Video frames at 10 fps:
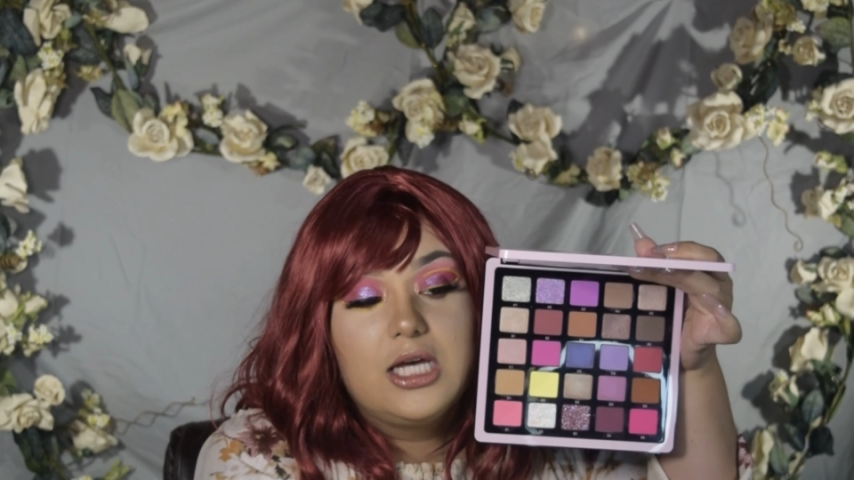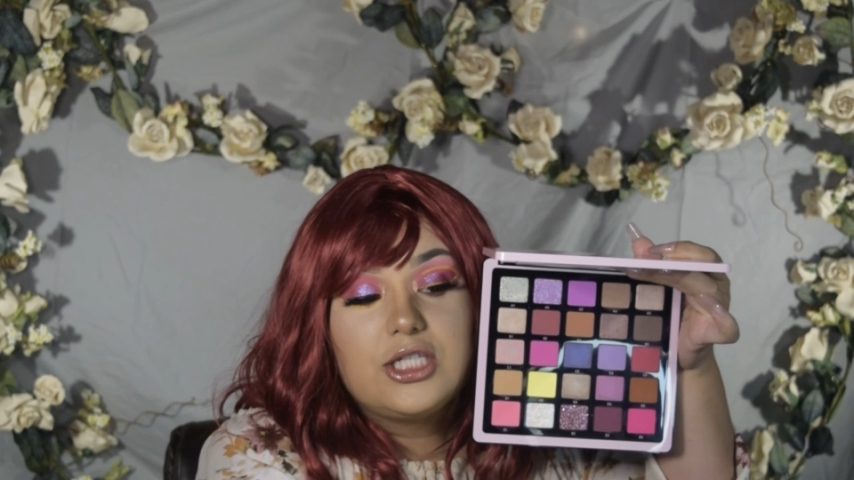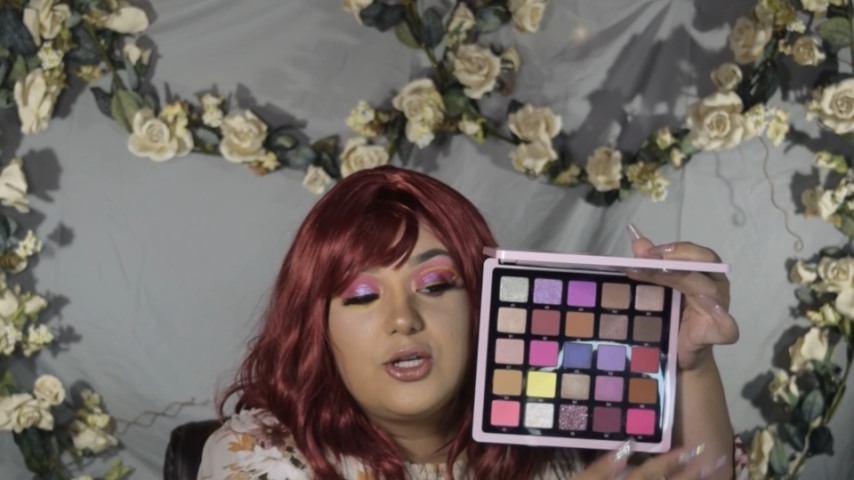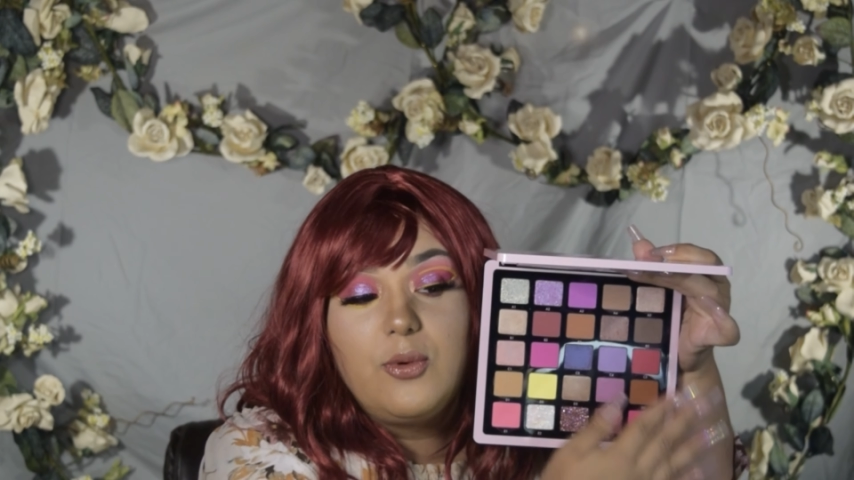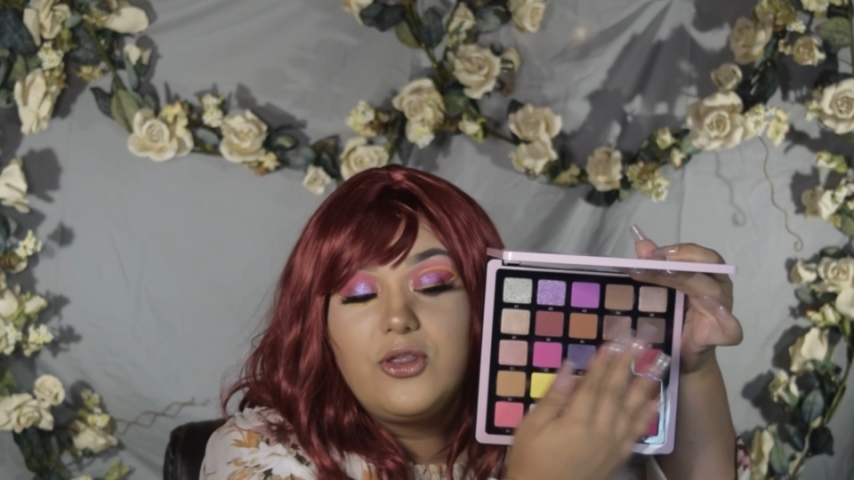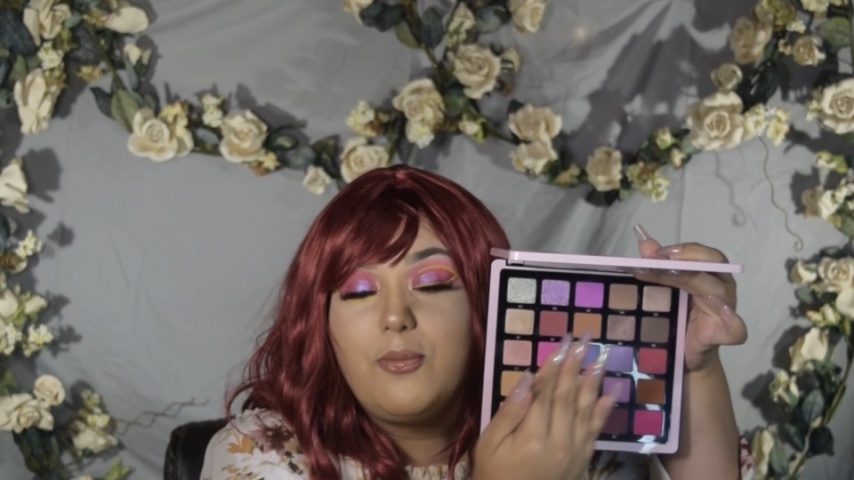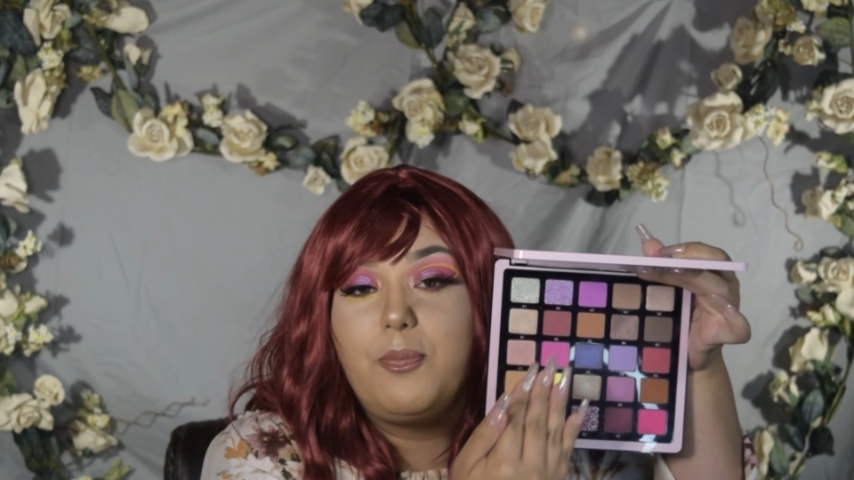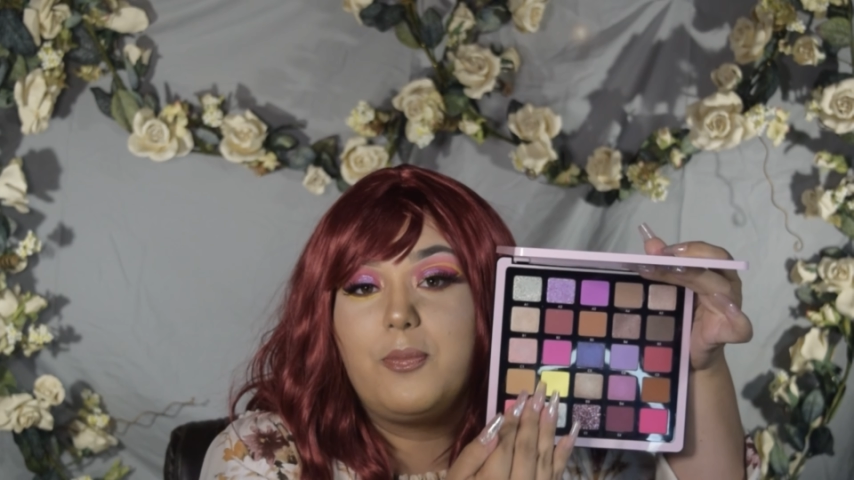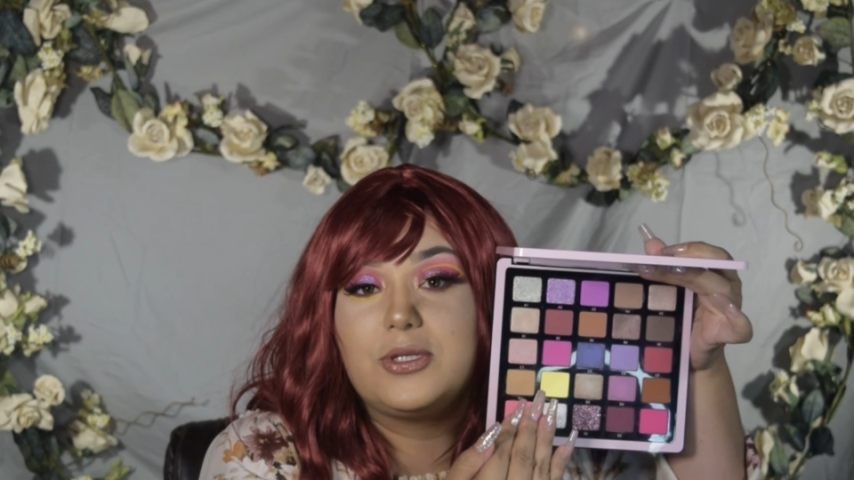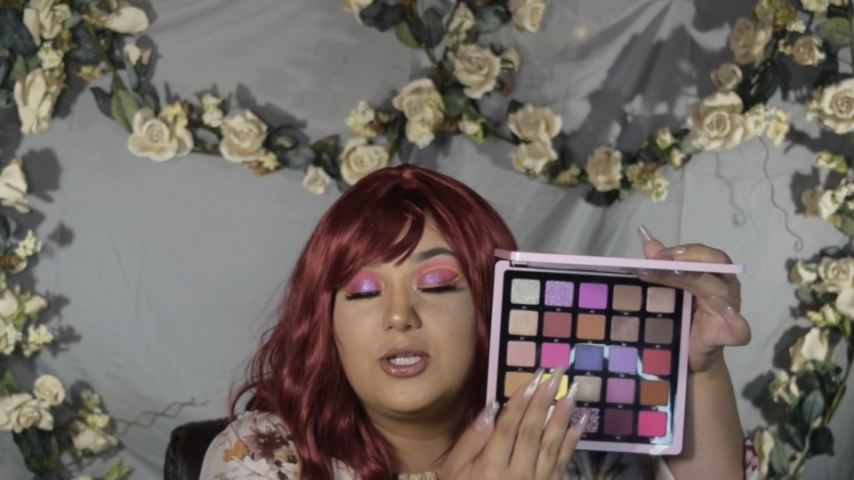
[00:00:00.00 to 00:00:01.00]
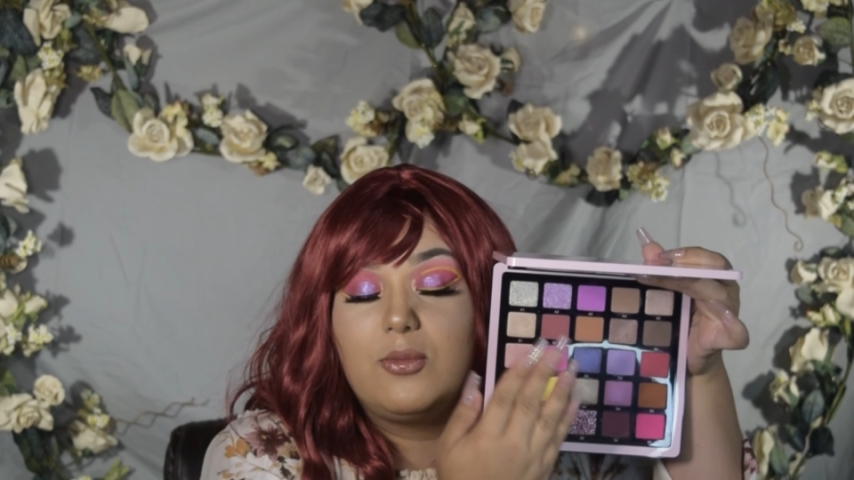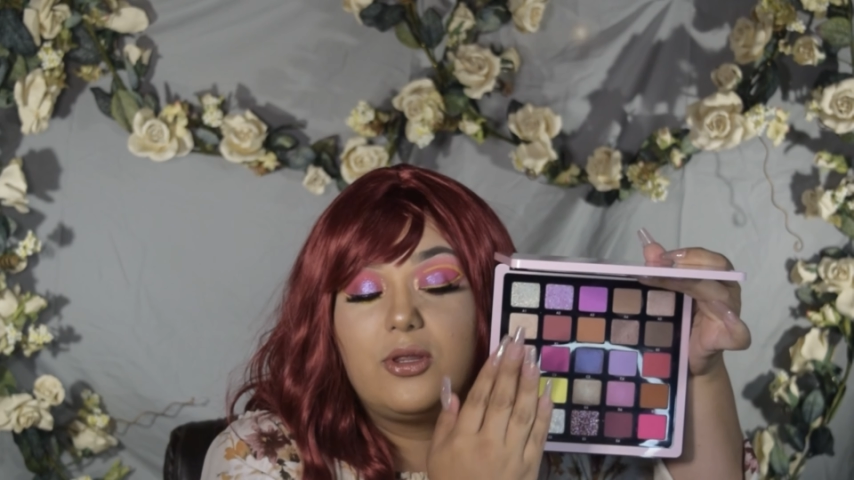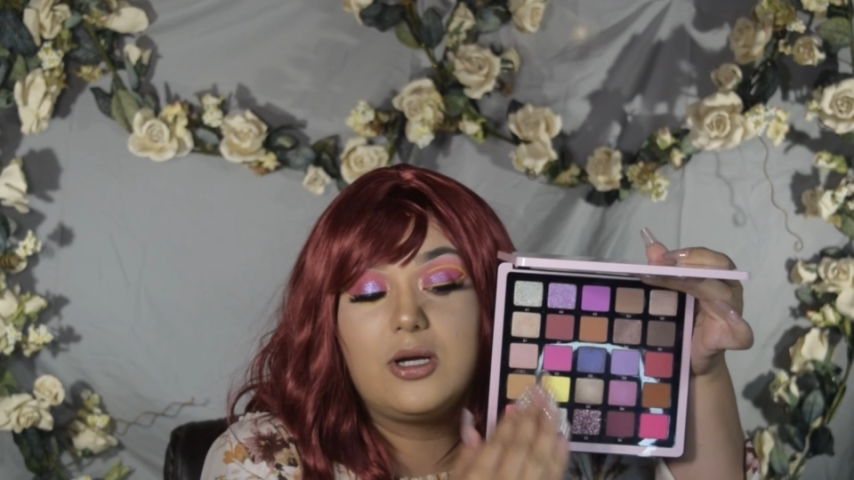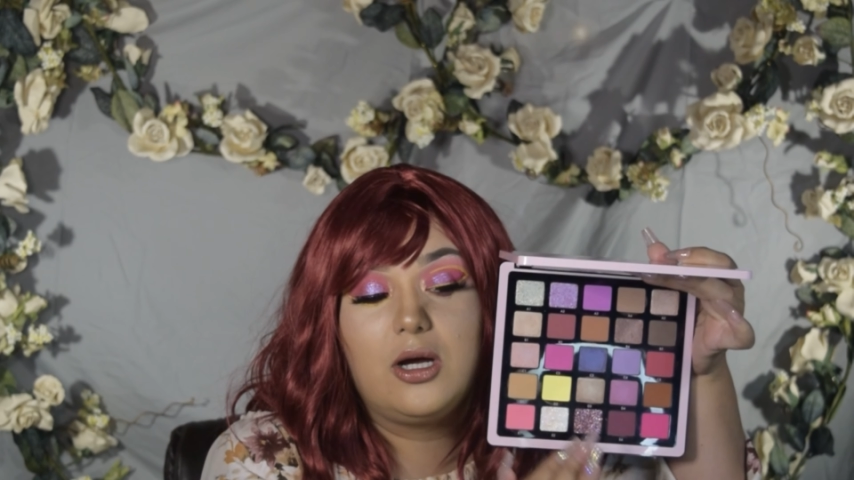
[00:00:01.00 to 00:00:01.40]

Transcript: Some of the